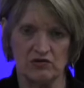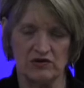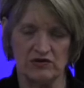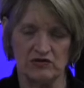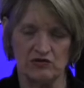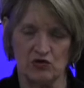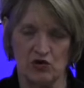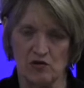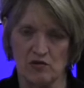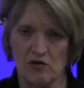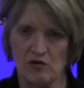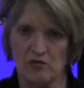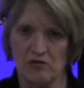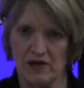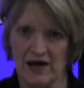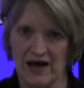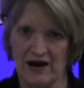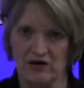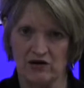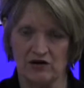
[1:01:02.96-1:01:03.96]
with normal
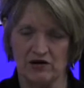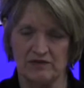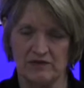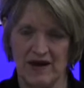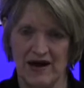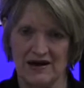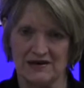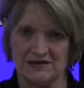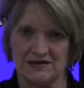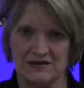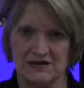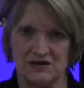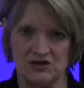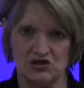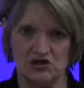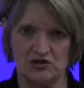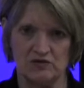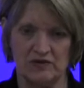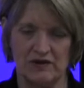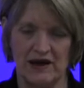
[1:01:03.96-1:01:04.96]
bladder capacity
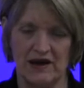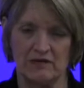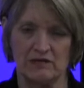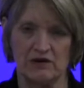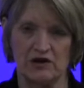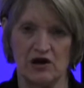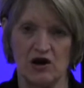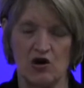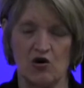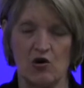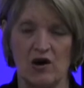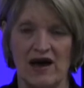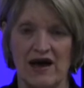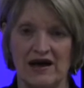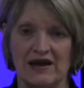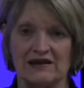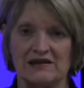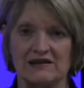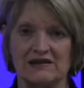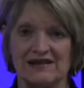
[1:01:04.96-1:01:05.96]
should be able to go
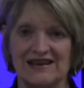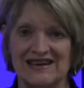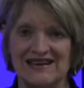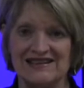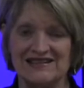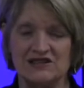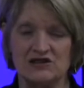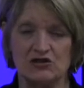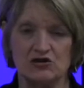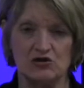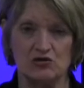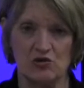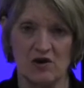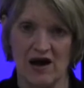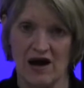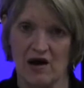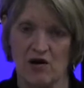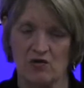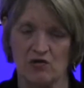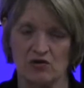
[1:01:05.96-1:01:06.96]
at least 2
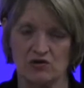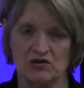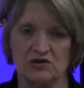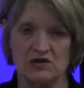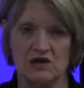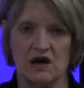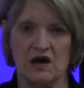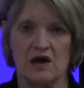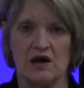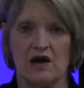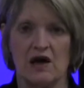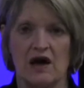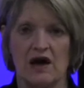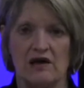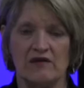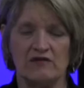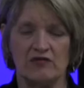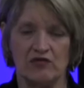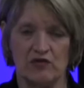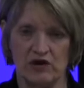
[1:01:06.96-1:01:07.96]
hours
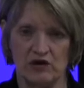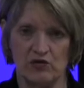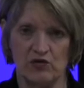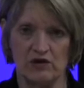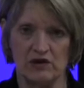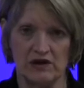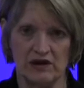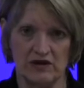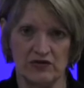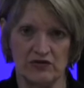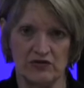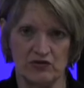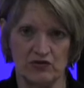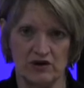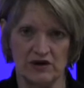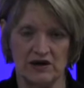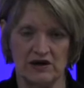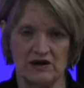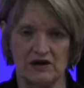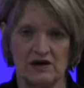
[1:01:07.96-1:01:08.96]
and frequently
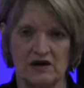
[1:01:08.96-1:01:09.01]
3.